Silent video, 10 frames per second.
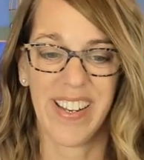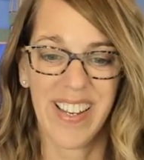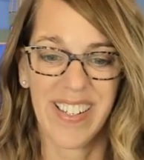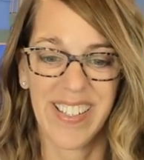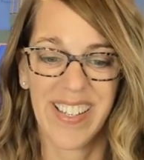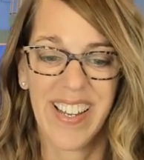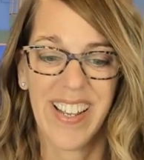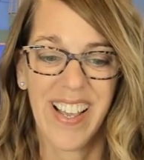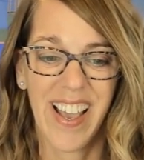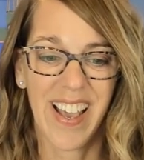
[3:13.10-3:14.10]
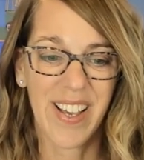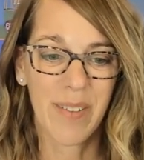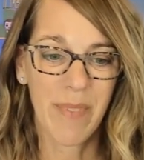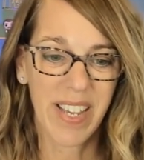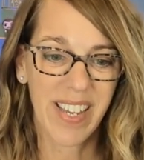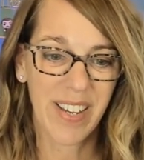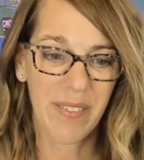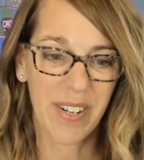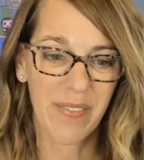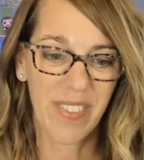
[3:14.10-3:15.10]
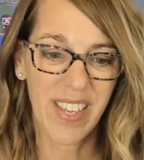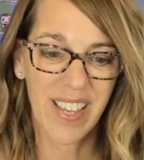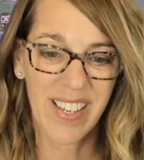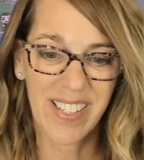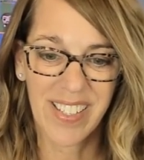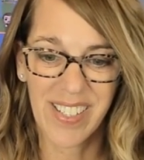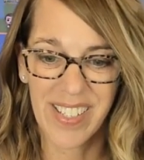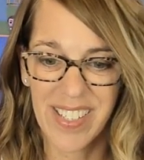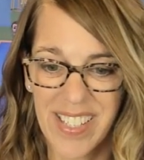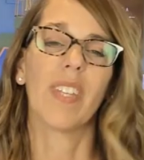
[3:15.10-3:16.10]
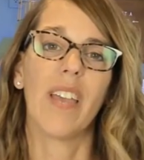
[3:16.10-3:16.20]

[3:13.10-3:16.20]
Edit. I can get rid of this.